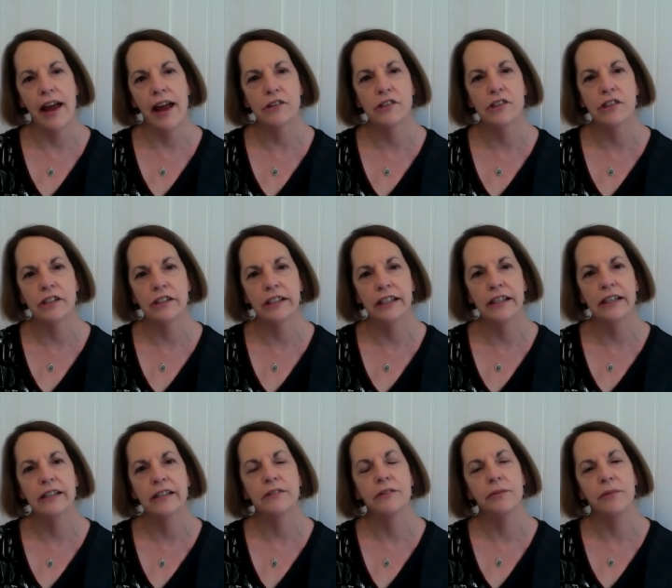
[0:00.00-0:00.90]

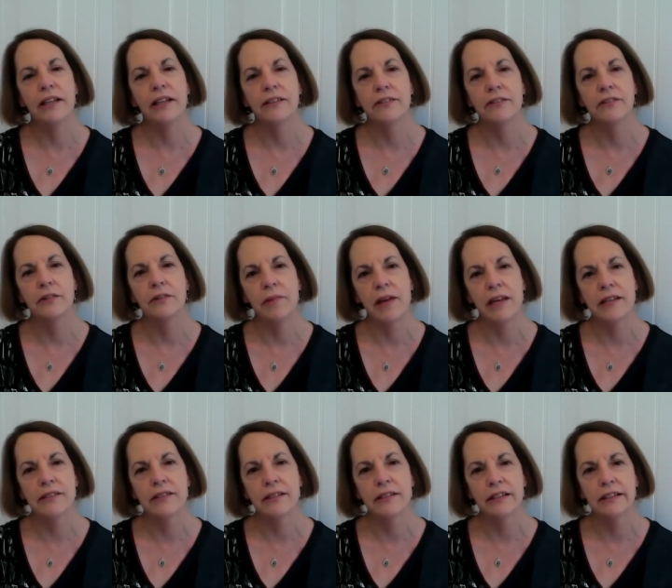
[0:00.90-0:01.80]
internationally as well
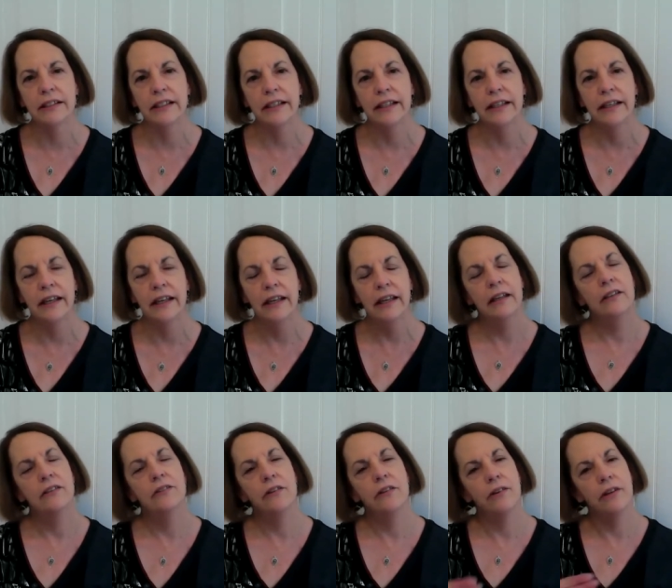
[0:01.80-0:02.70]
as
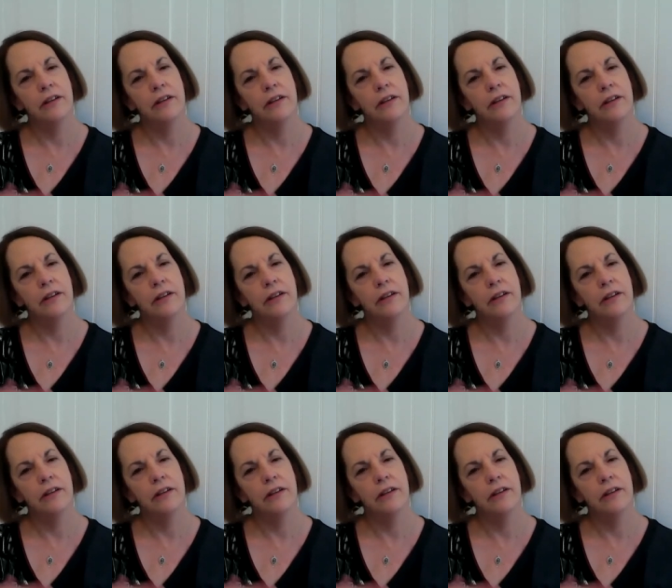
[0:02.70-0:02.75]
domestically.